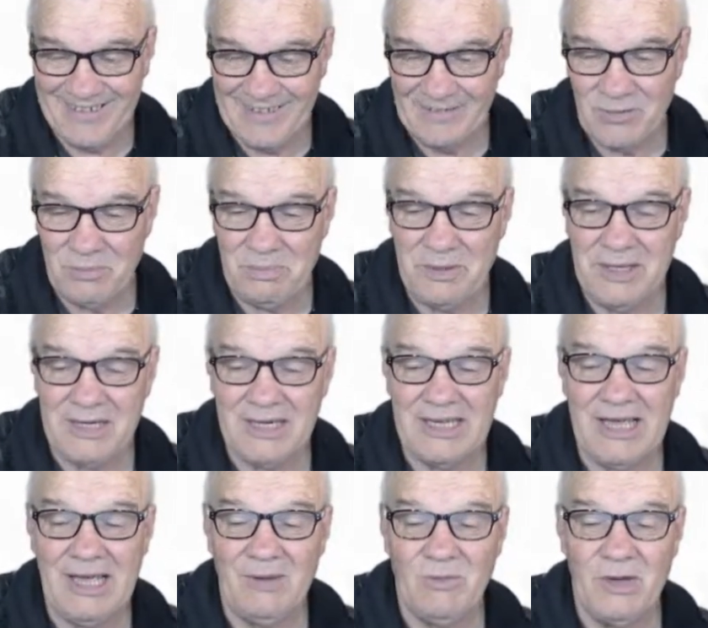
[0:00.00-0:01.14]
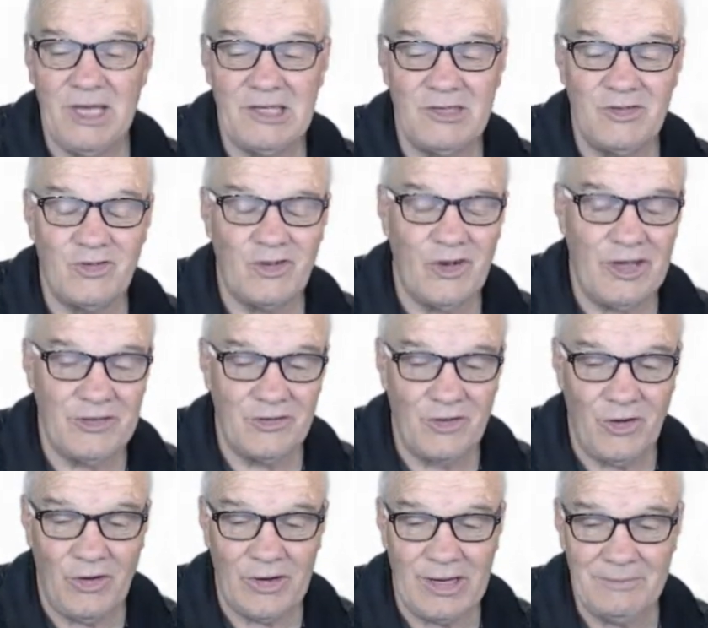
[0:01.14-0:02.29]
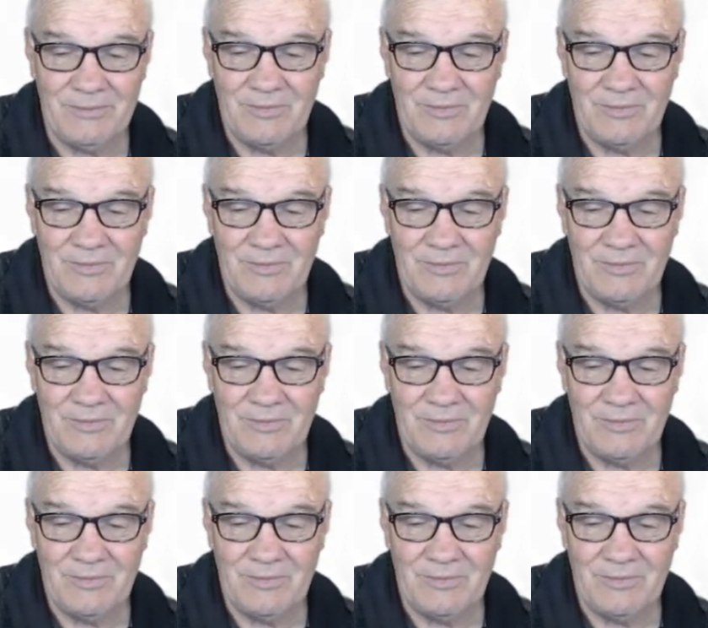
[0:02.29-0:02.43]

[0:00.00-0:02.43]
depending how well you tie the dog up.